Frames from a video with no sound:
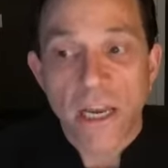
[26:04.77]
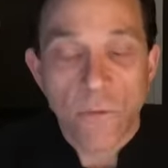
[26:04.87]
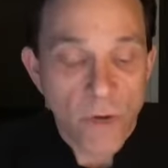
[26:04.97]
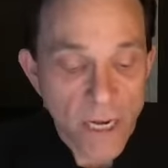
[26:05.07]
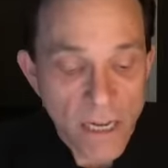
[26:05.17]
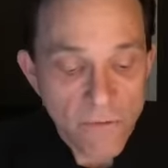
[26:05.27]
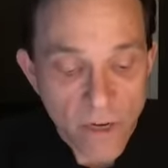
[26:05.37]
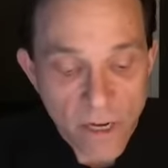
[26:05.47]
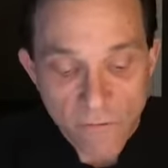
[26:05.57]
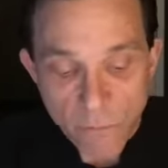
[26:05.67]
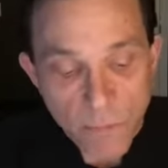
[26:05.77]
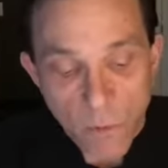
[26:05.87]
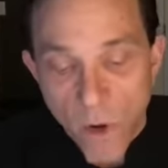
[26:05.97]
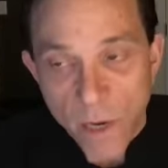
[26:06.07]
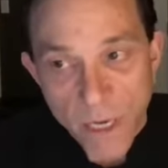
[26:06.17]
And we can even, if
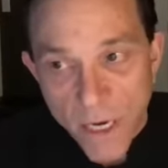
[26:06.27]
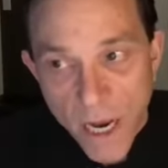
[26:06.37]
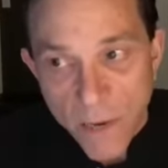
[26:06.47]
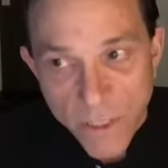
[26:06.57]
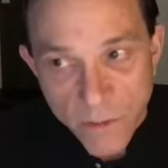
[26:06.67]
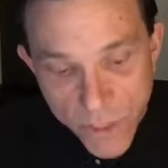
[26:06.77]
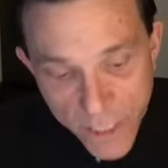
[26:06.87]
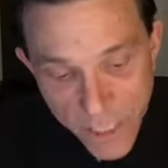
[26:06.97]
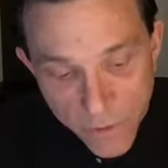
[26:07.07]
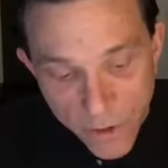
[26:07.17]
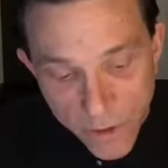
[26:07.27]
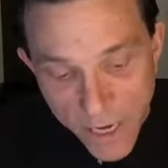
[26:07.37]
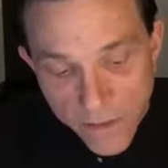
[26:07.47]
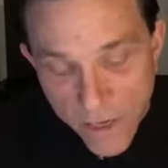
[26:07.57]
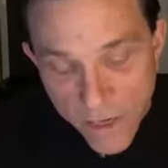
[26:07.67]
people want to be anonymous, we keep their
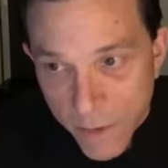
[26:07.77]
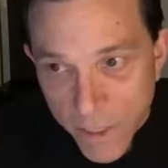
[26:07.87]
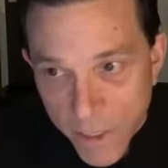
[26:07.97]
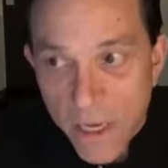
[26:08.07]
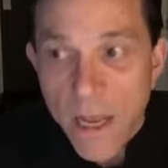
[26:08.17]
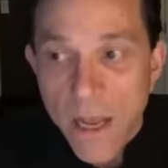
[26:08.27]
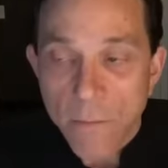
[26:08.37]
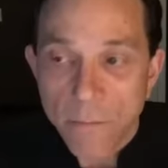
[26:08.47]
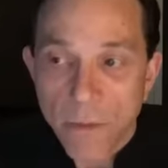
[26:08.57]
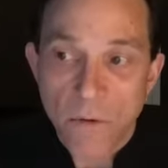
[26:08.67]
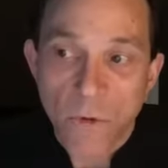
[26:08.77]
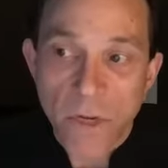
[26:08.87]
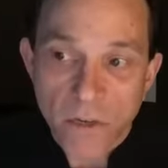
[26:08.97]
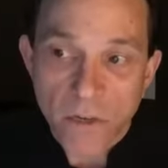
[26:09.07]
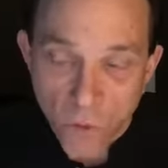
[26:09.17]
case anonymous, but we
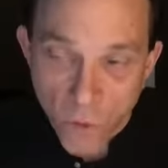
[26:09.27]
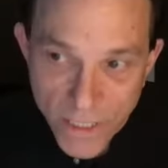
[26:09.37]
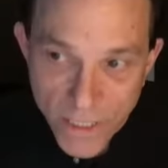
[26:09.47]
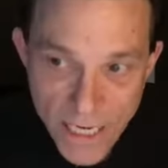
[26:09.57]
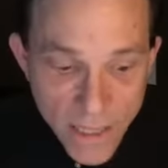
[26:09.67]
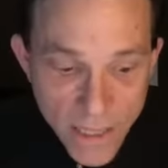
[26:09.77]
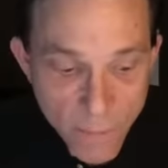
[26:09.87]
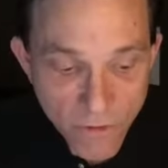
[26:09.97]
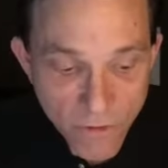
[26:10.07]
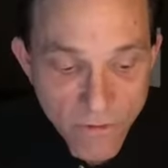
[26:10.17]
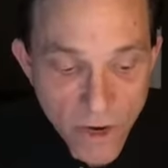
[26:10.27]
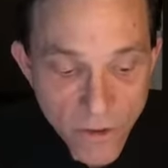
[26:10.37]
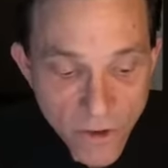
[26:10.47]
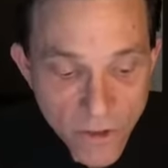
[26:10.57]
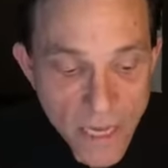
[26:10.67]
can critique them in front of
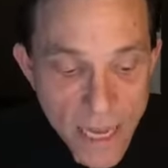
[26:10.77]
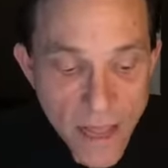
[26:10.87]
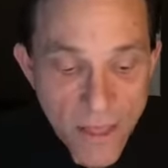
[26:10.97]
others.